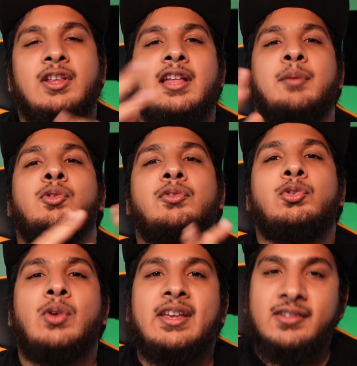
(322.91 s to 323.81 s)
then I moved
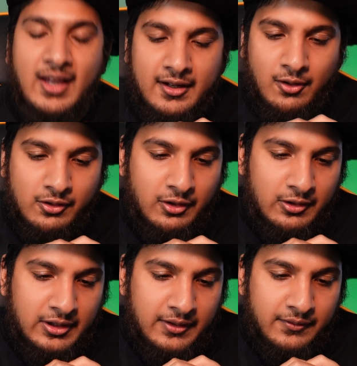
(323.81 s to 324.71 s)
to a second
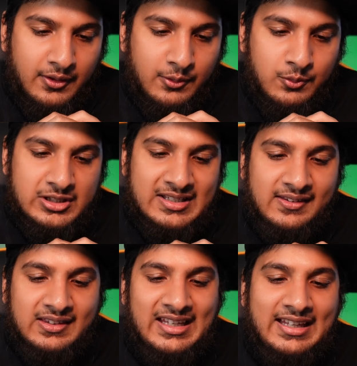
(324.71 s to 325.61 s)
alternative, which
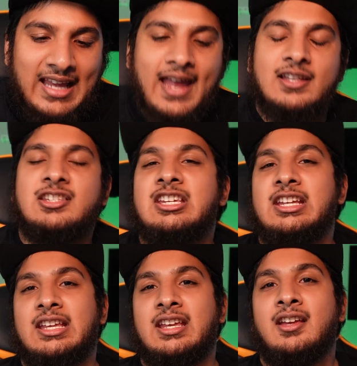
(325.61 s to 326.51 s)
is the Cat
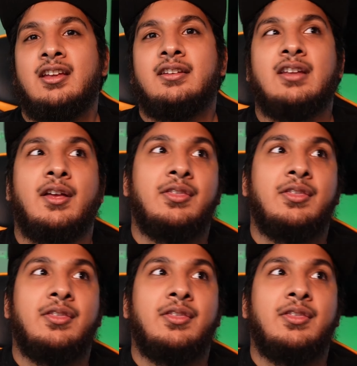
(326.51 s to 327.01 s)
Genie. Now